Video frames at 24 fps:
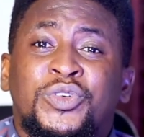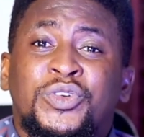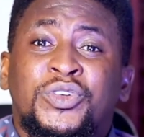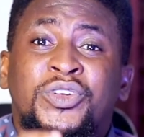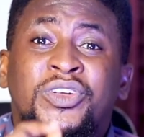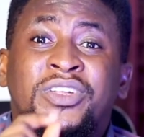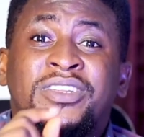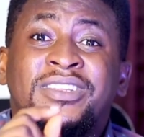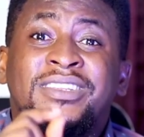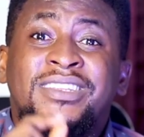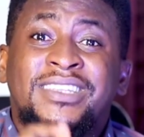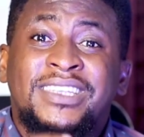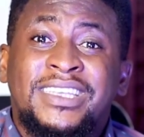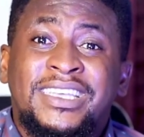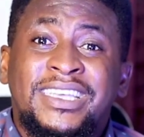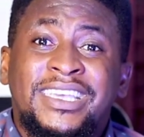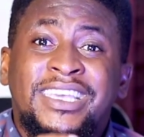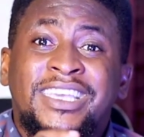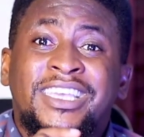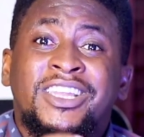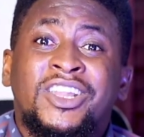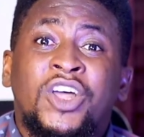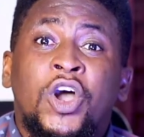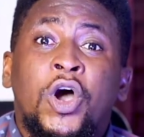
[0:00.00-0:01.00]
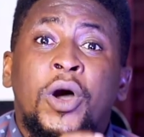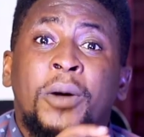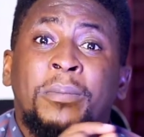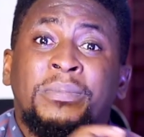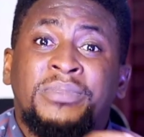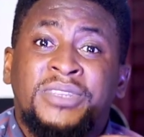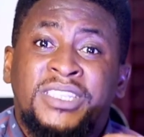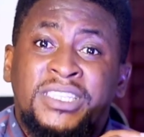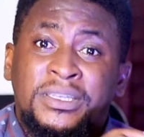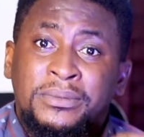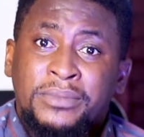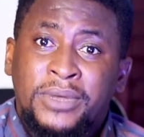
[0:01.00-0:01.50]
you're not thinking
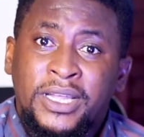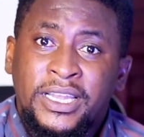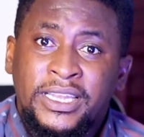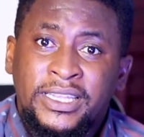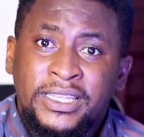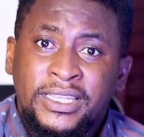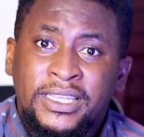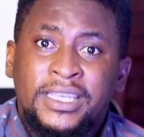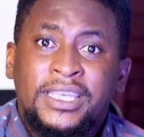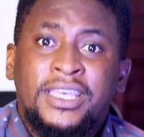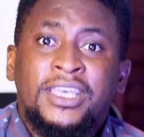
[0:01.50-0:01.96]
optimally.